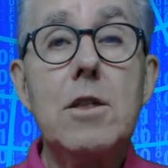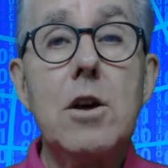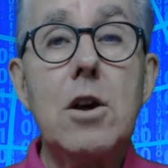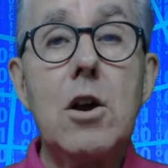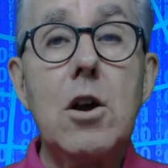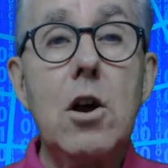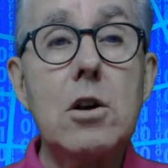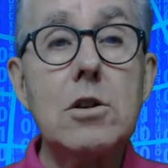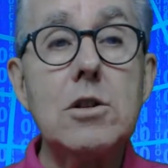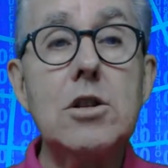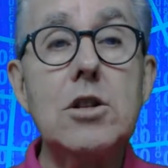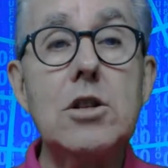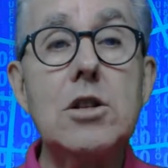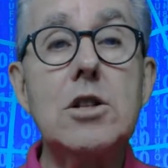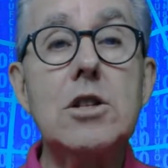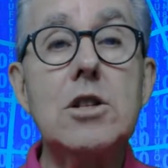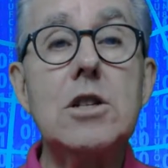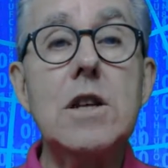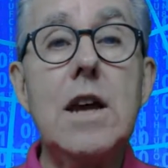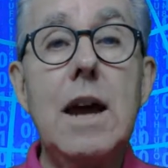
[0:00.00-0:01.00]
the
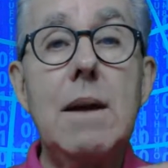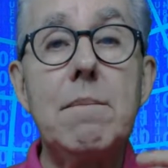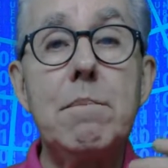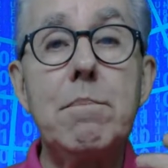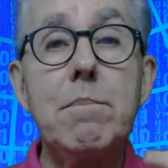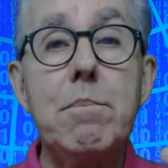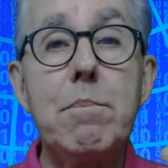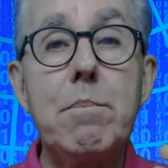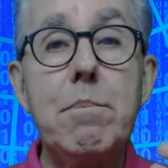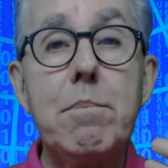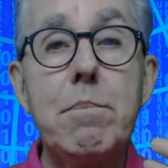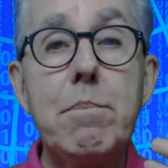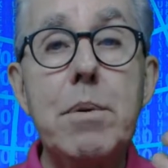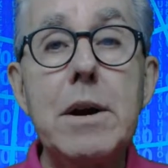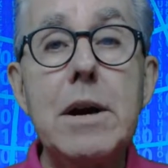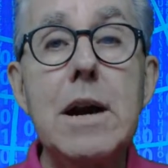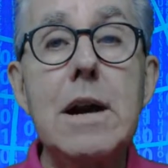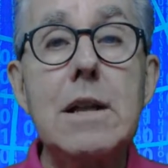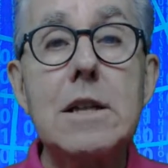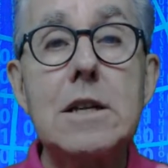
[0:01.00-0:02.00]
conscious and
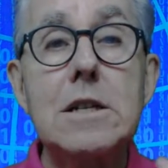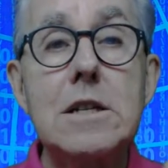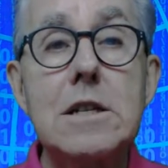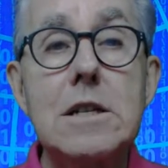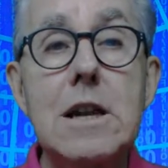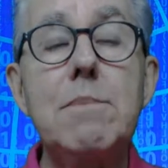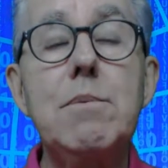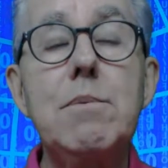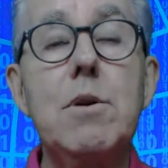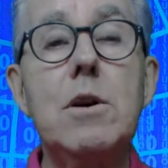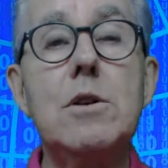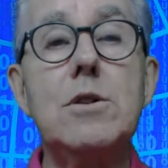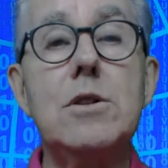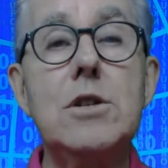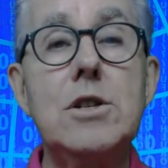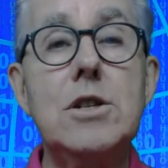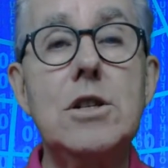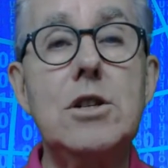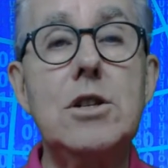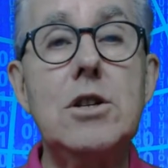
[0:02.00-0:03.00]
bringing the
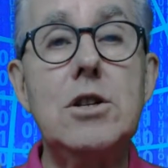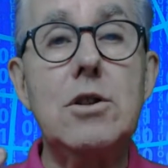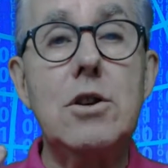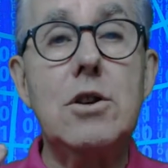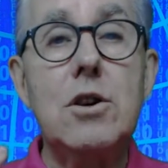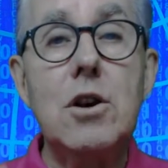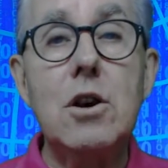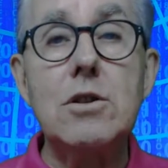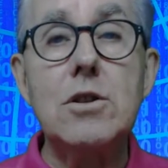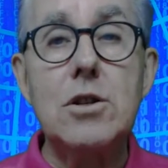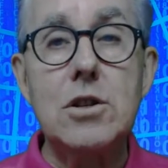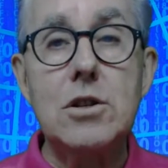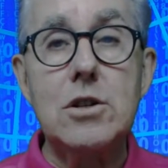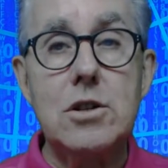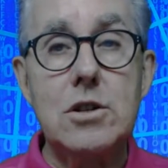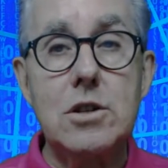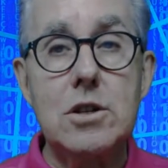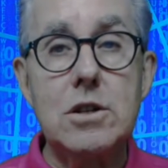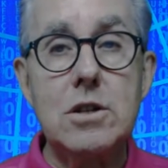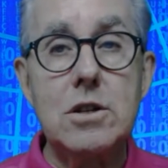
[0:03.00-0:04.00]
subconscious into your
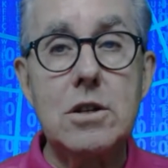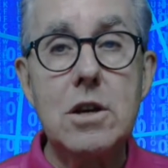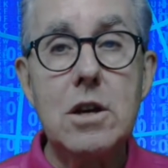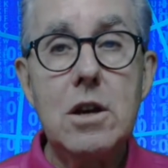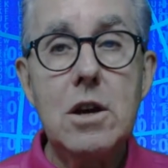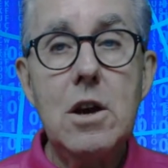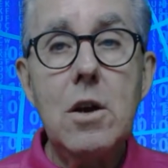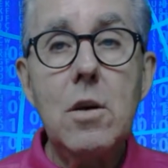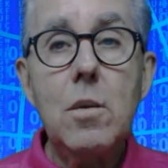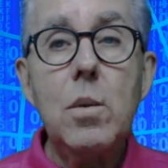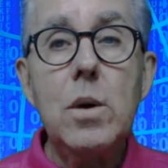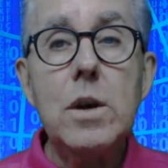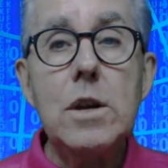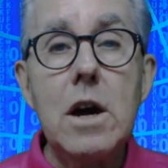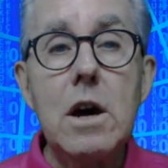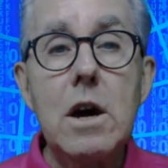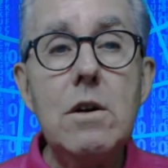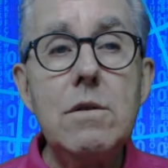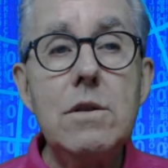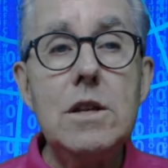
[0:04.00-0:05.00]
consciousness. We
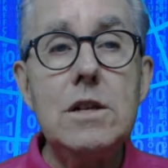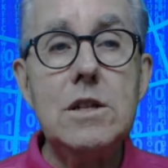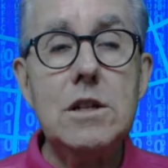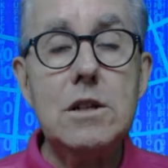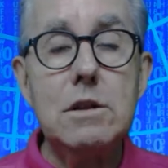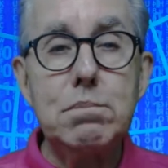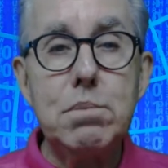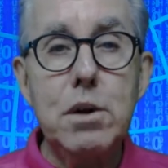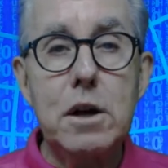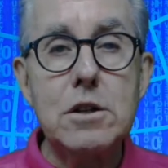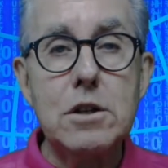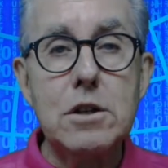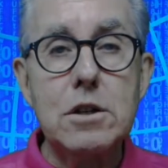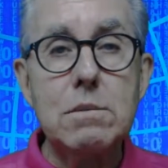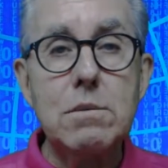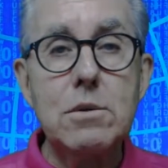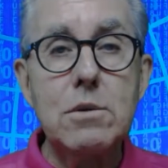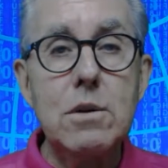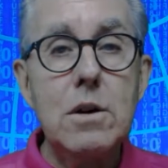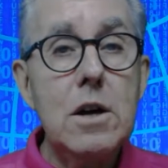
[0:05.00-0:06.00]
know this is
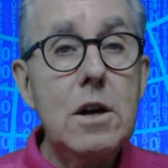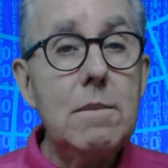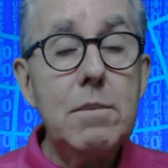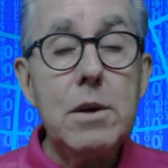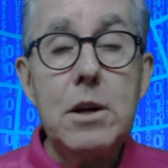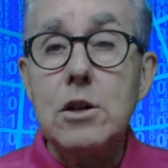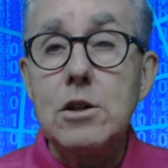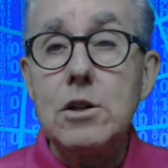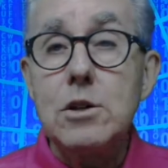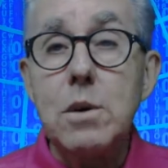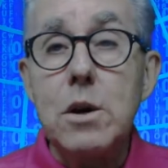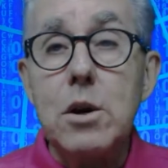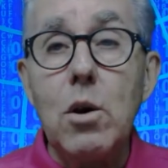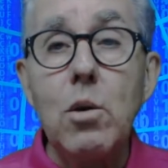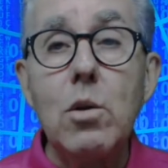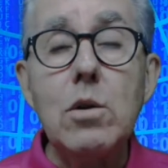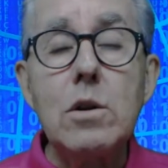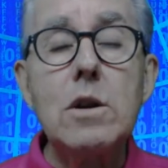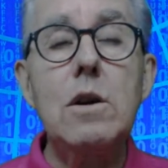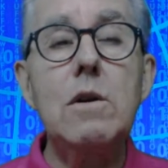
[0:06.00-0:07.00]
possible because we
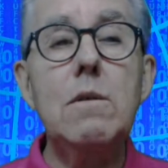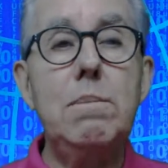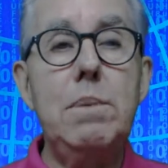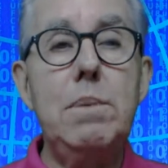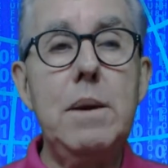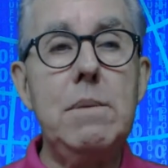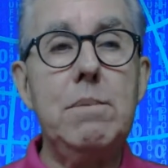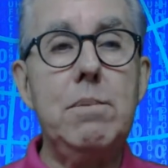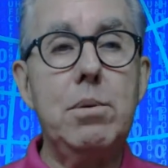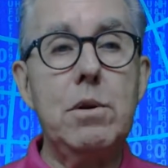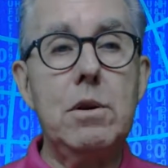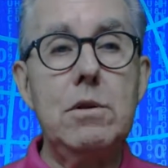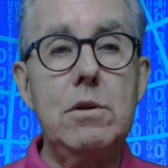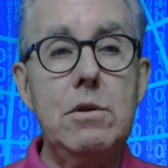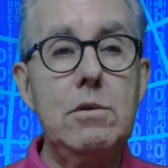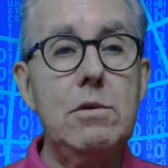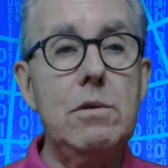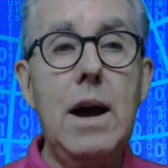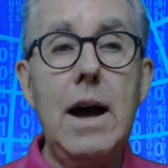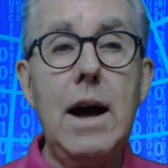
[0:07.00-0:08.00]
all know people
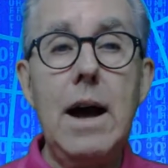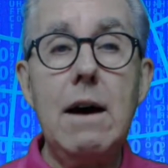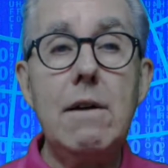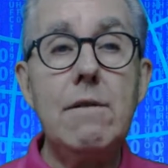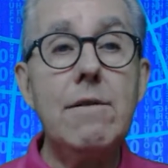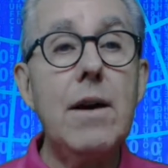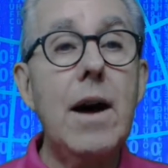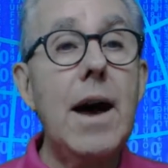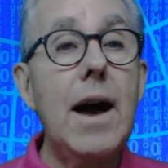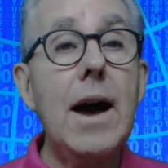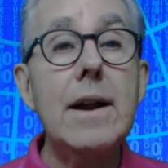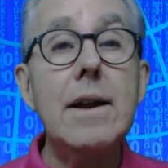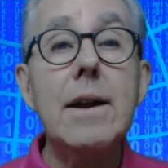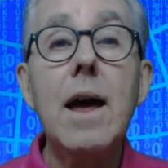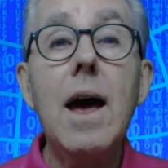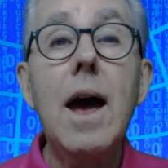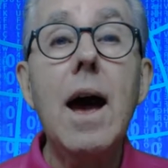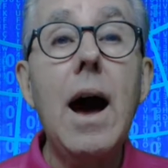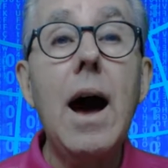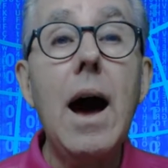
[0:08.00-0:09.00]
who have had
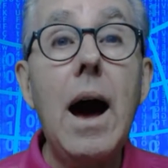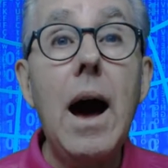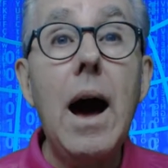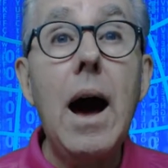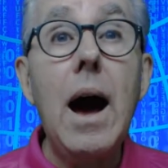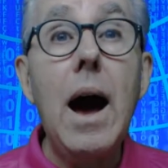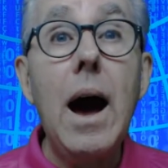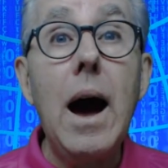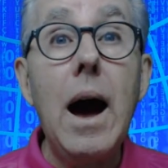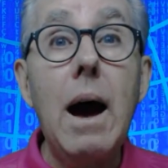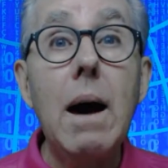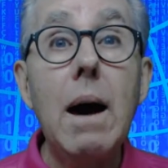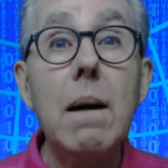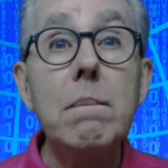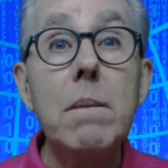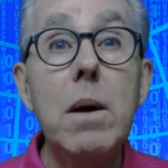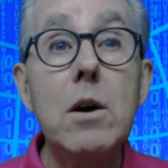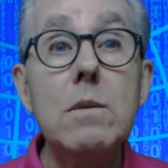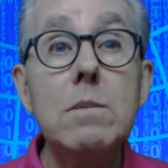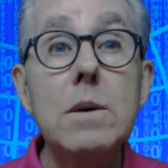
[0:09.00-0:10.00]
aha
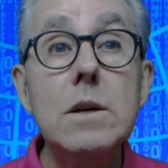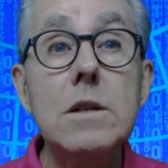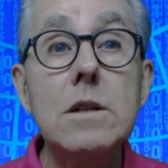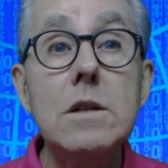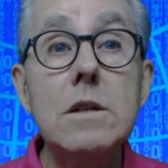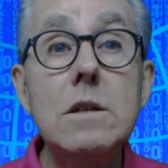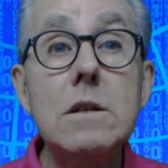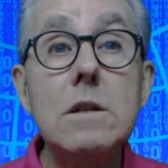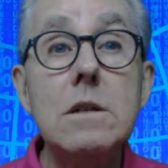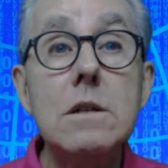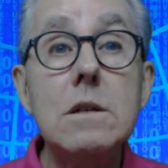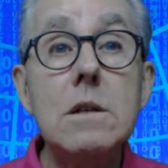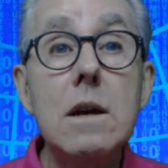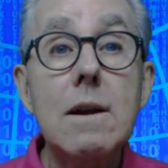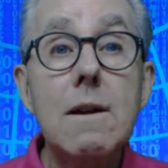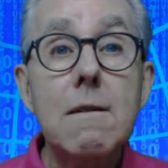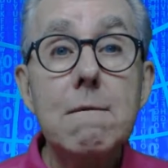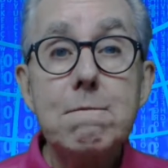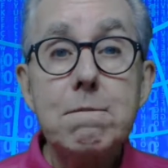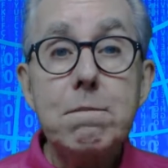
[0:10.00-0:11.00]
moments.